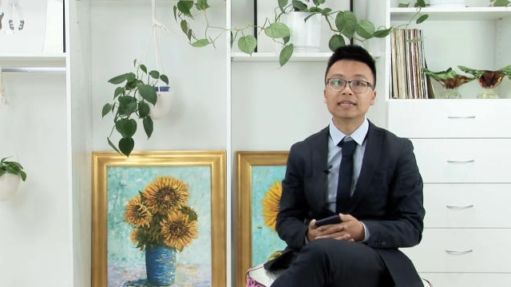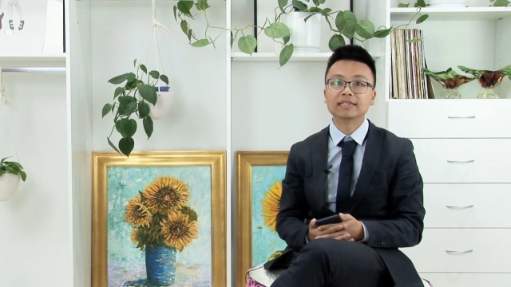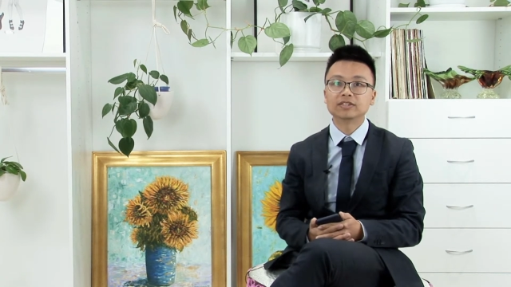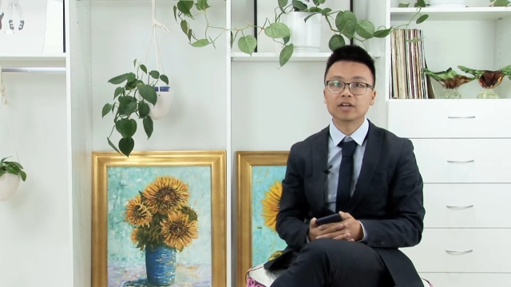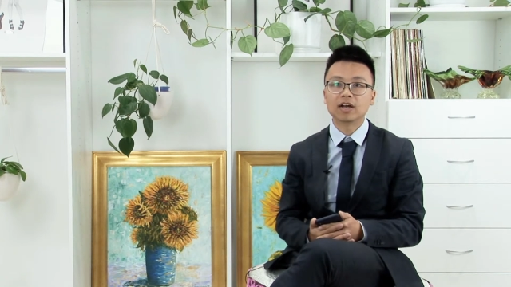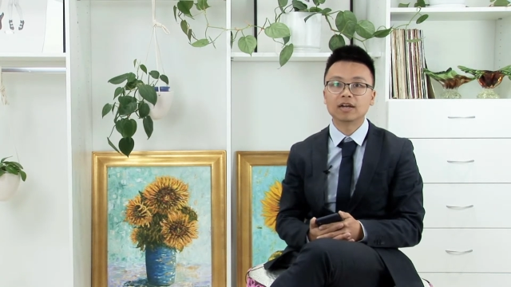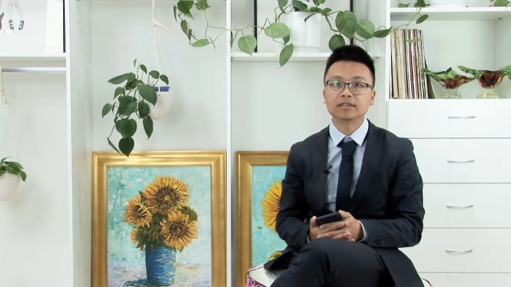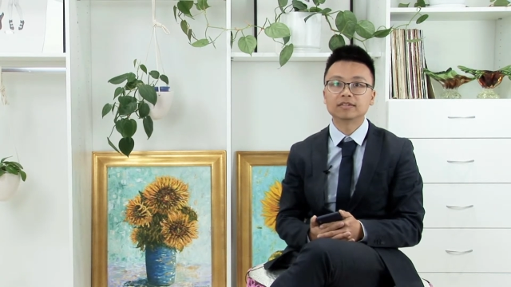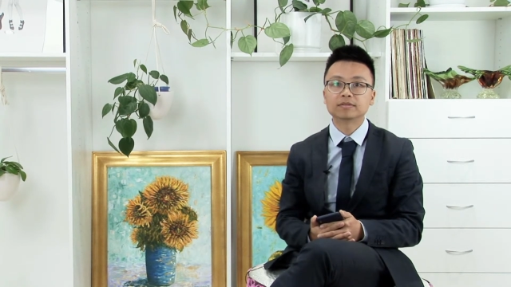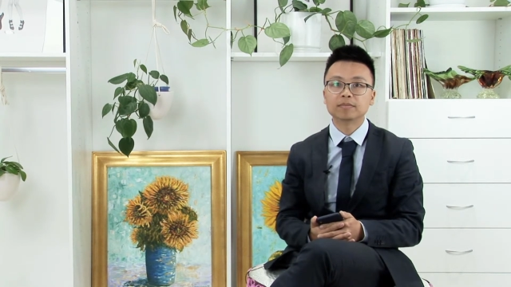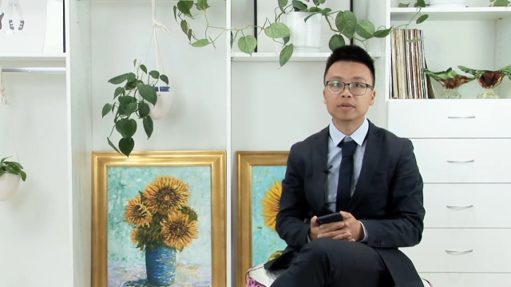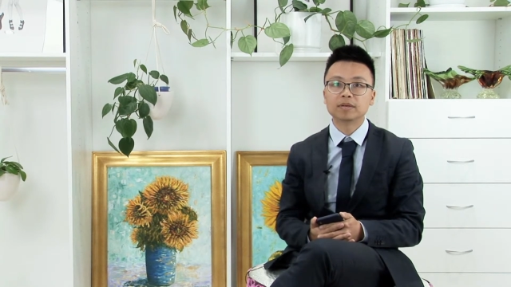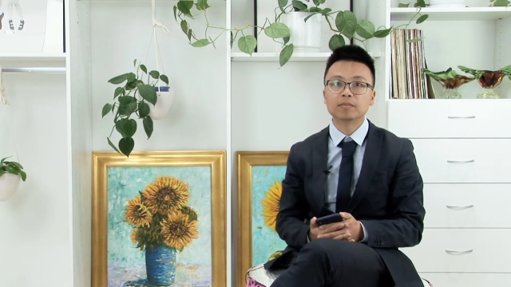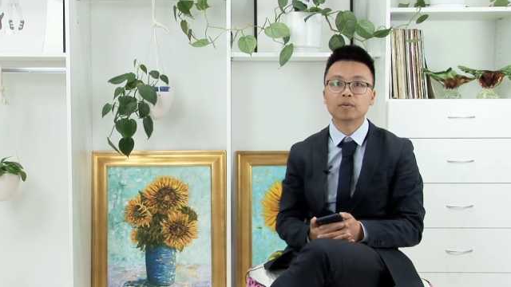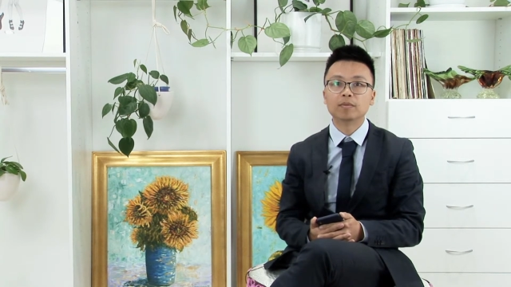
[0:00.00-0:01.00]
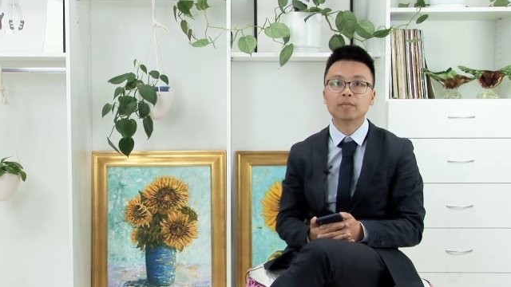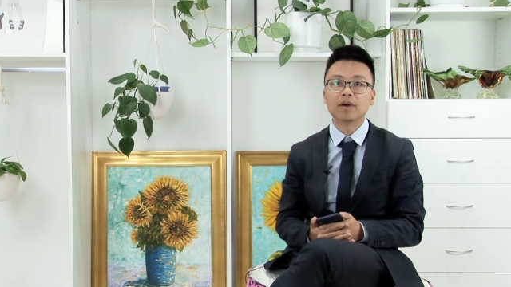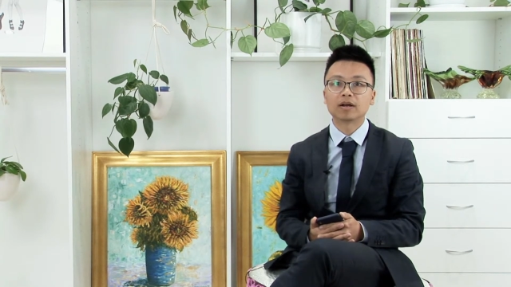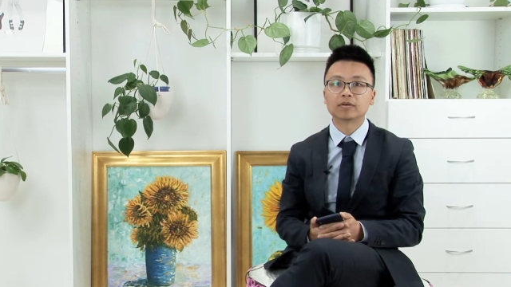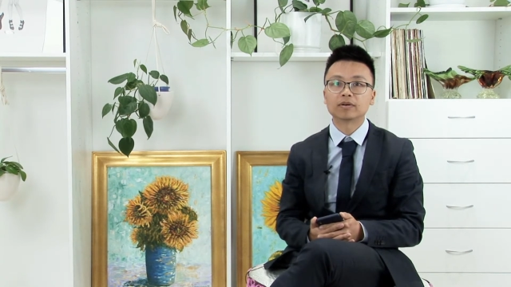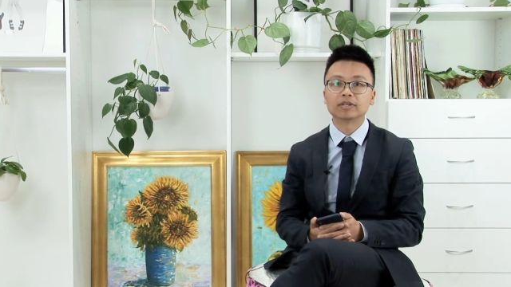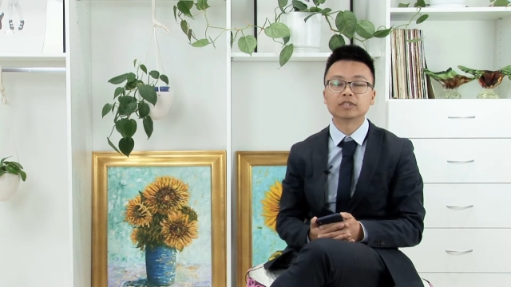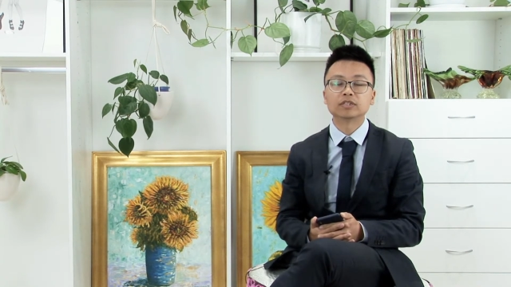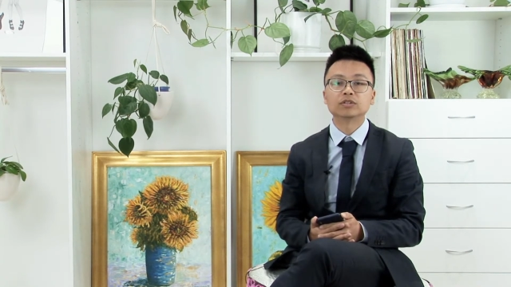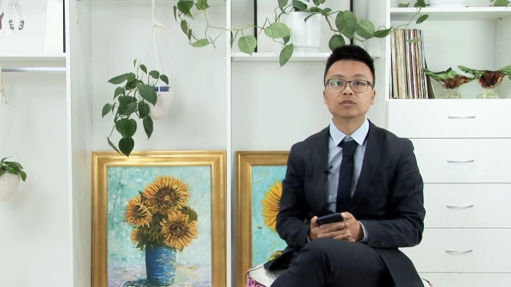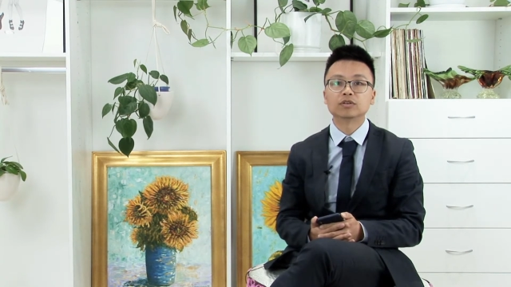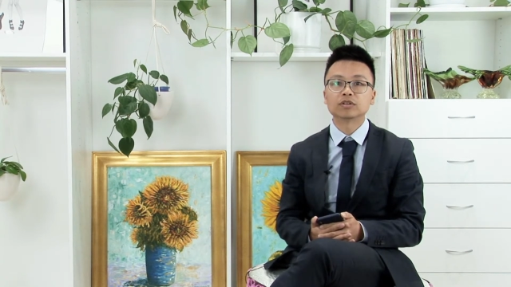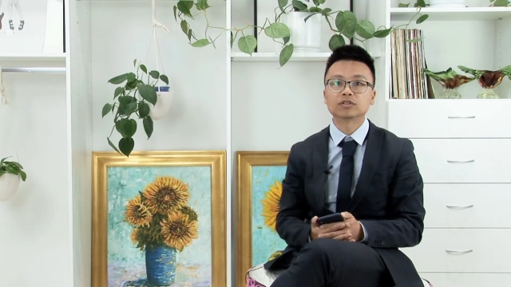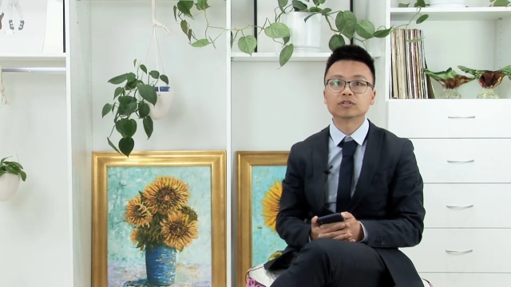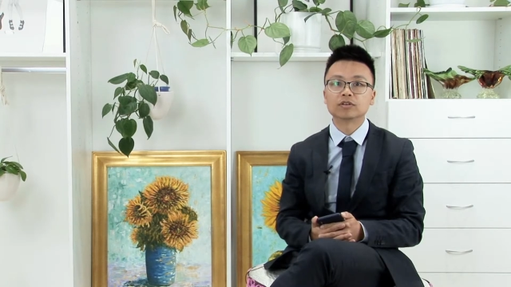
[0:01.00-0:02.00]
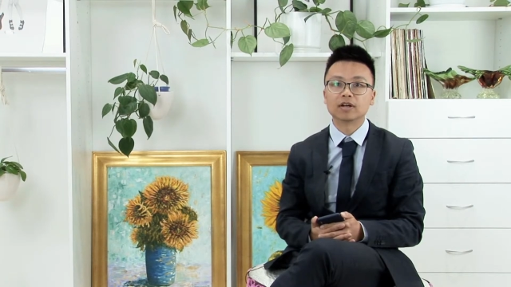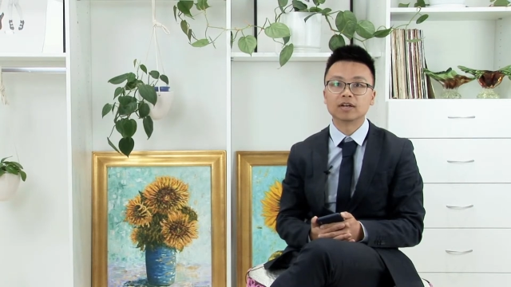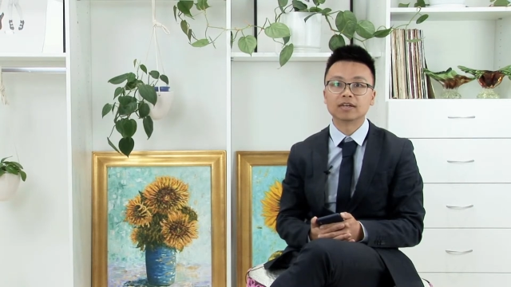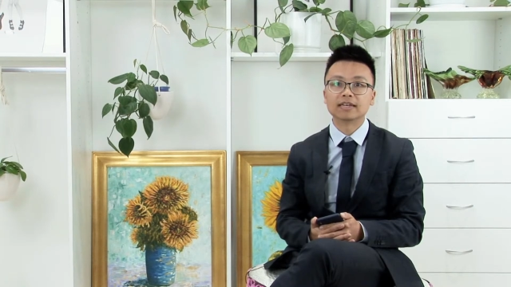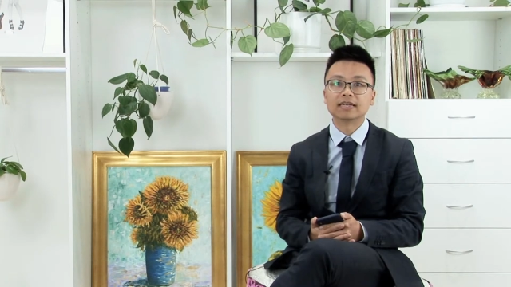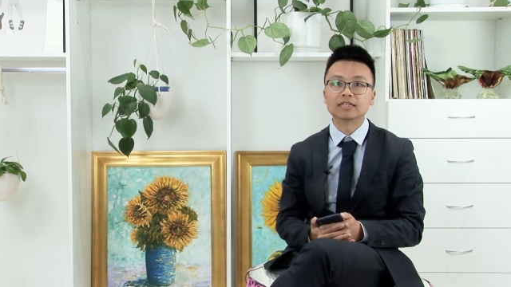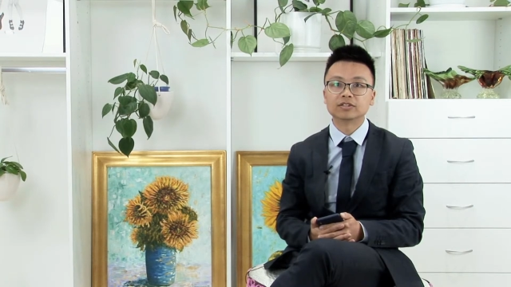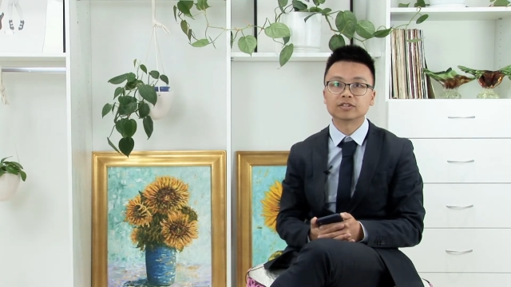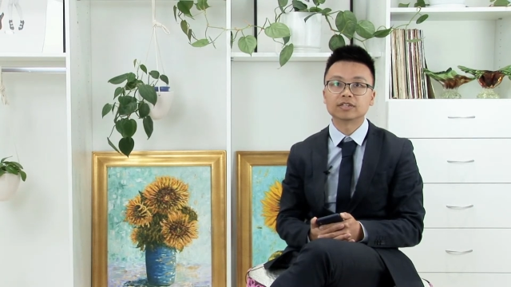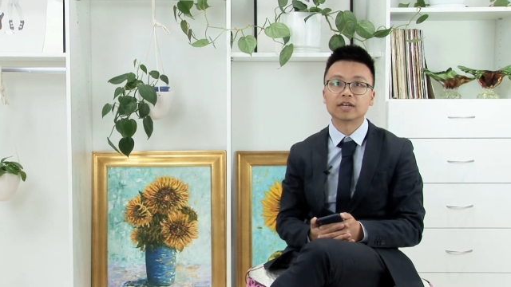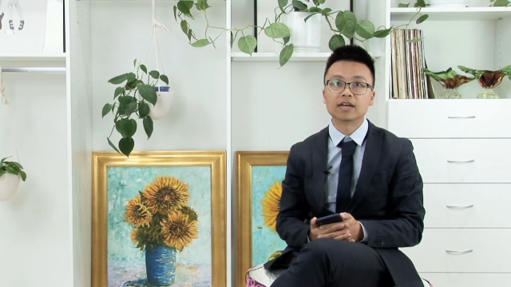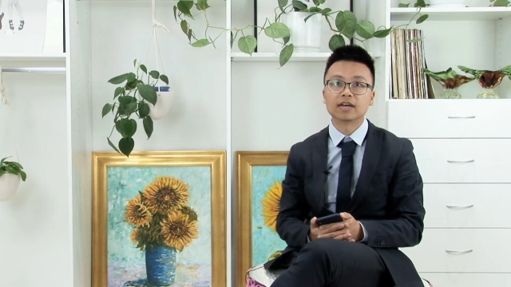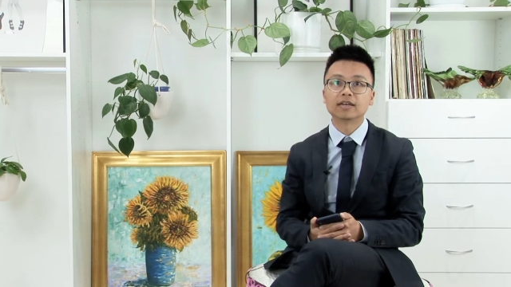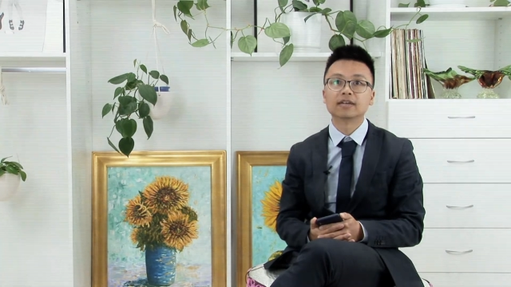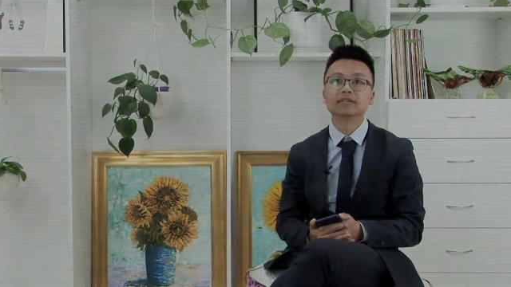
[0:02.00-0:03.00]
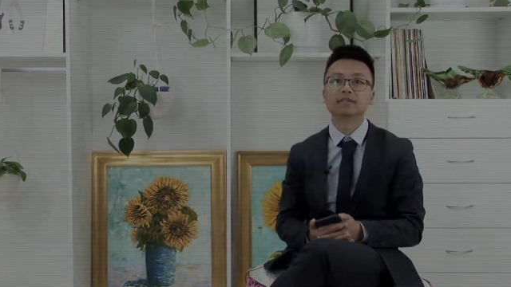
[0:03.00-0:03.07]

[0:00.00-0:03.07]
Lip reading: Chinese people migrating to Australia each year.